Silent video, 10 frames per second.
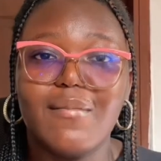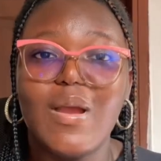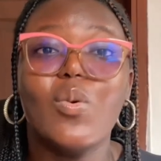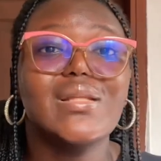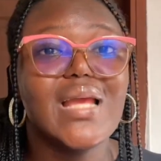for me. I
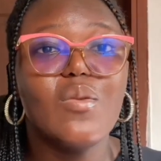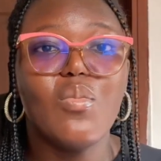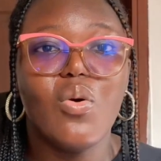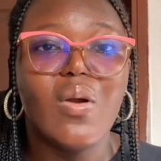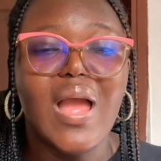wanted
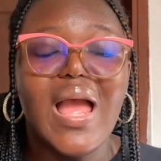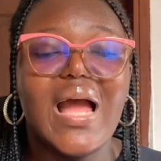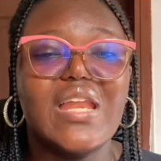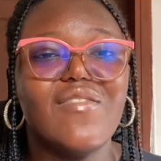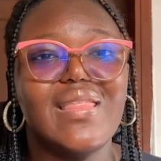more.
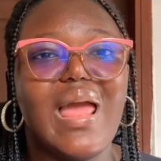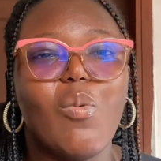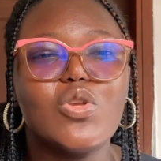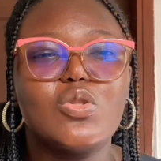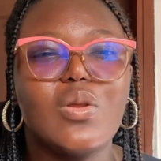And the fact that it
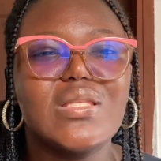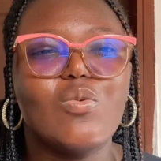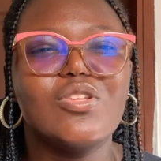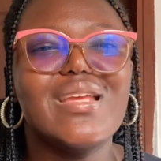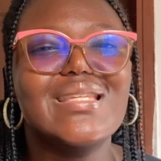was not
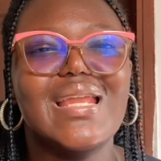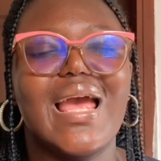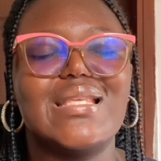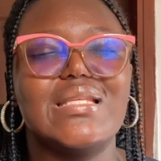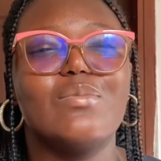easily
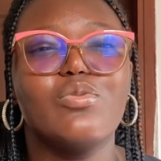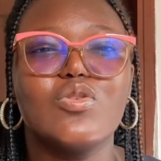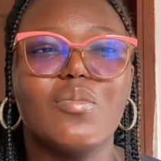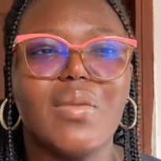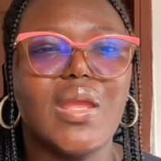accessible
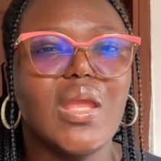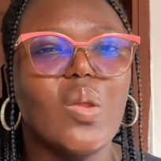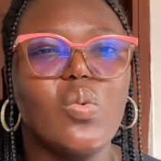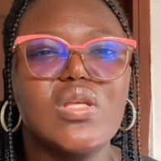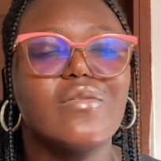to me,
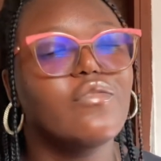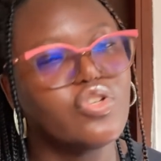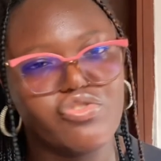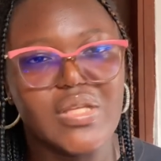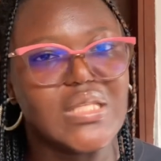it was
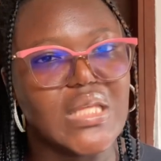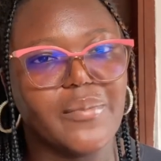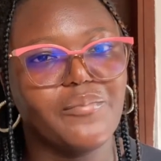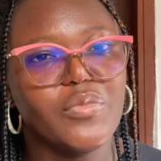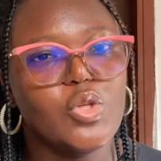frustrating.
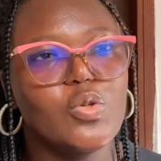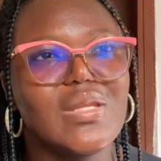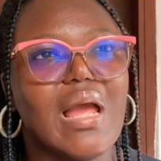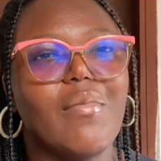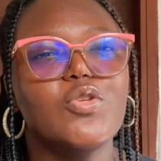So
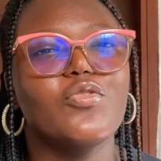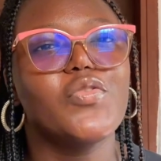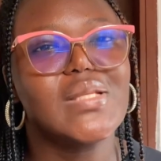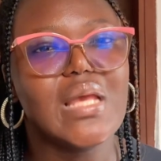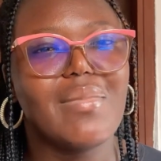the amount of
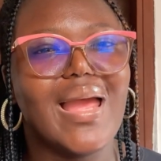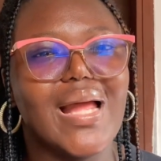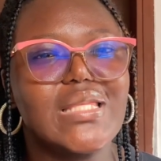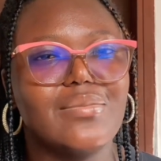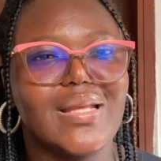free time I
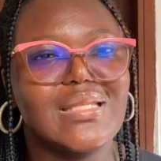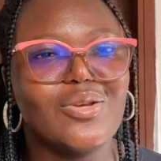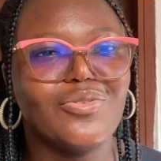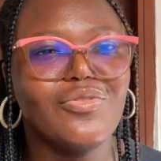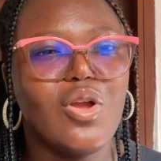had to
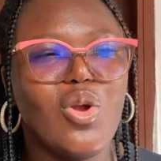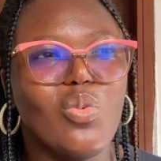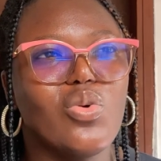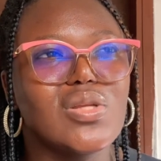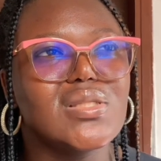myself
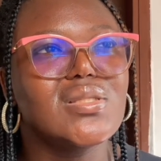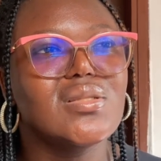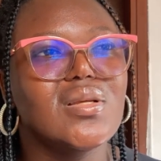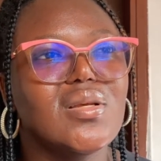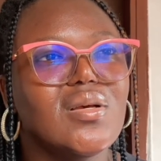was
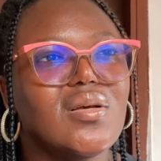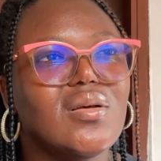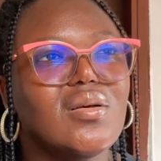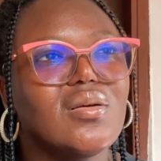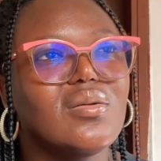
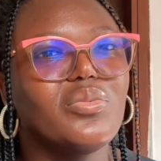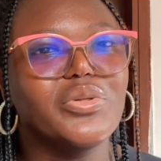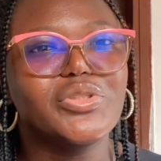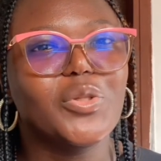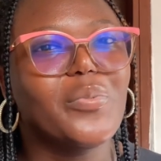
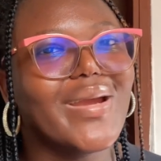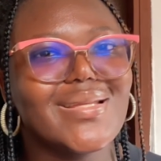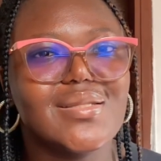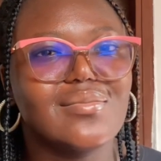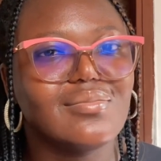
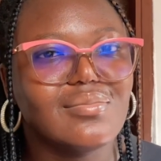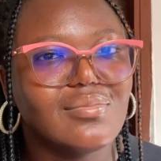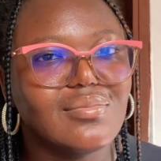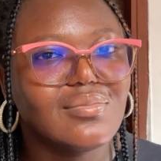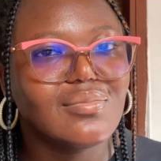surprising.
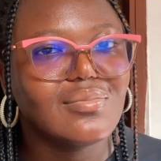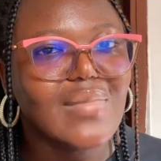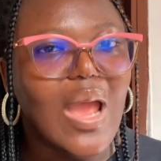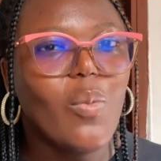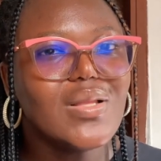
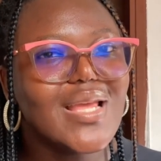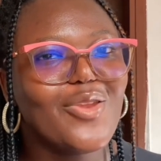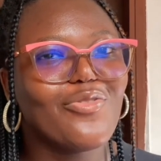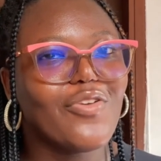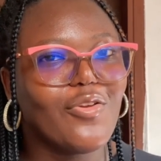I wanted
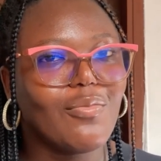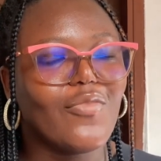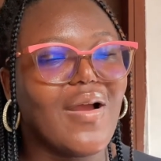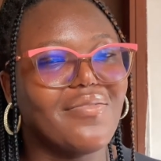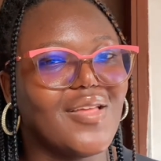the freedom
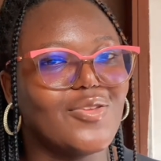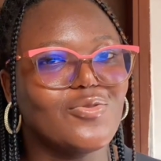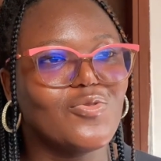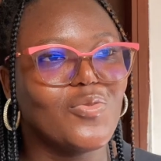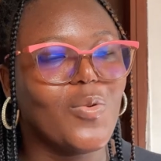of after
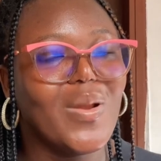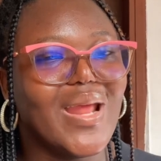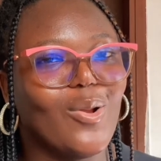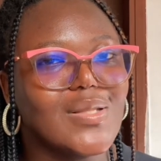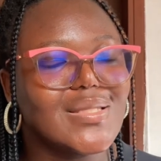school, but when
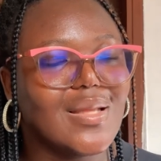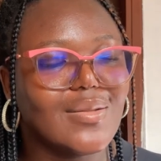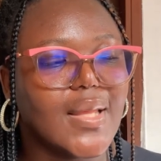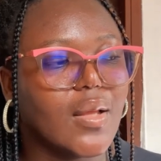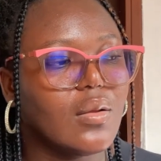I got it, I
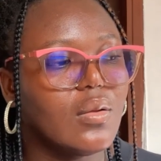was like,